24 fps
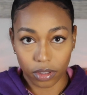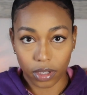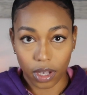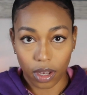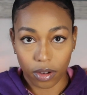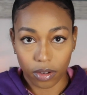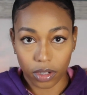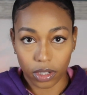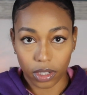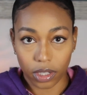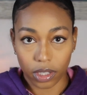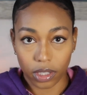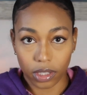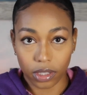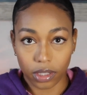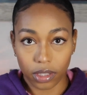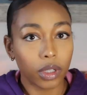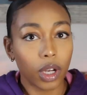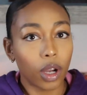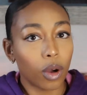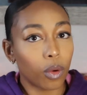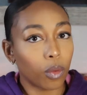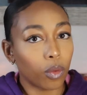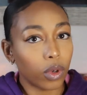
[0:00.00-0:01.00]
Scout cookies.
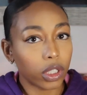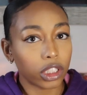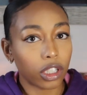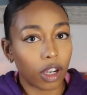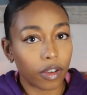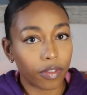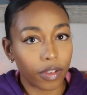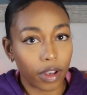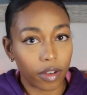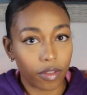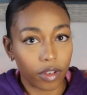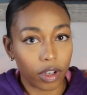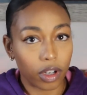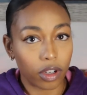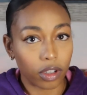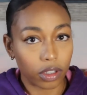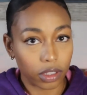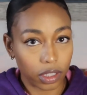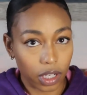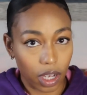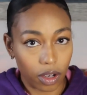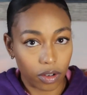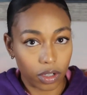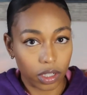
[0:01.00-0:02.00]
What's y'all favorite Girl
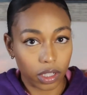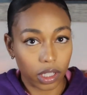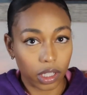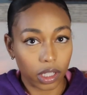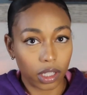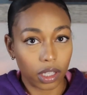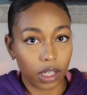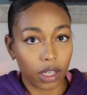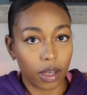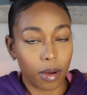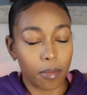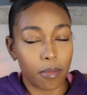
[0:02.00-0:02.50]
Scout cookie?